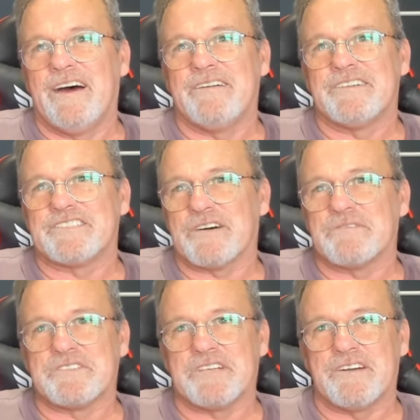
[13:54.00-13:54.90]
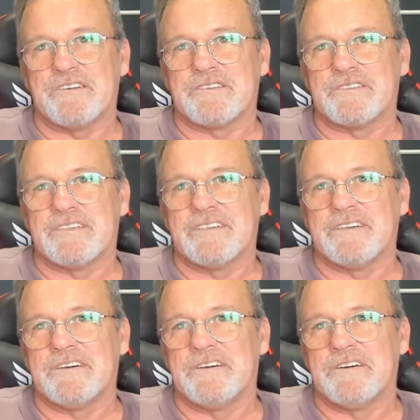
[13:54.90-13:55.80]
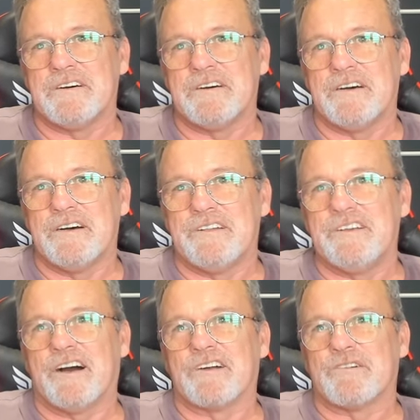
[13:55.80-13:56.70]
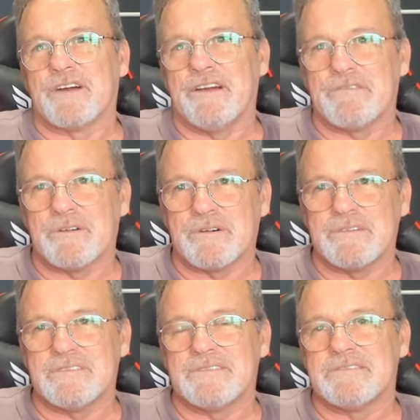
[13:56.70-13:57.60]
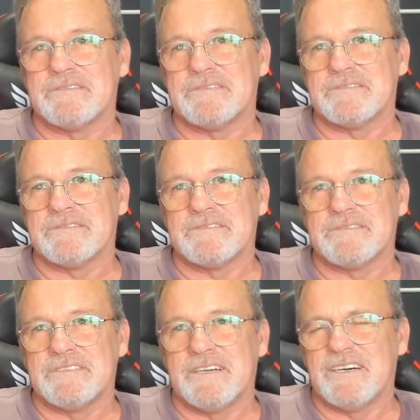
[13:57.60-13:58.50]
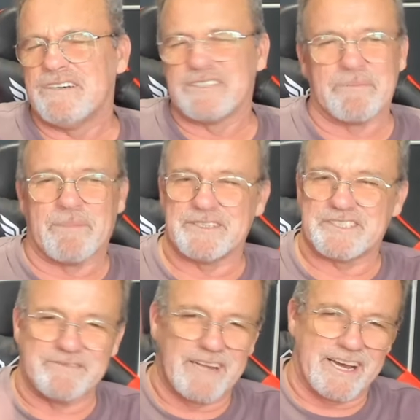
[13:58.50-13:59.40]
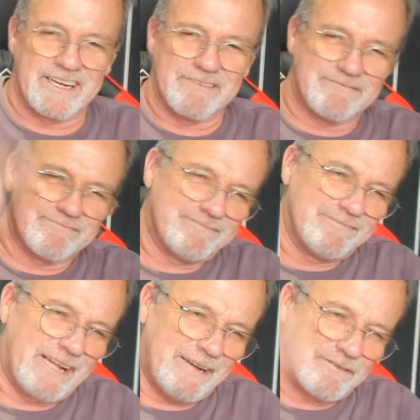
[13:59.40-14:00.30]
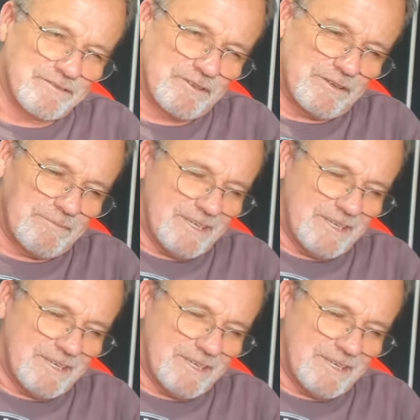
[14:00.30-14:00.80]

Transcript: self-centered, the ungrateful. There's a bunch of negative names for them.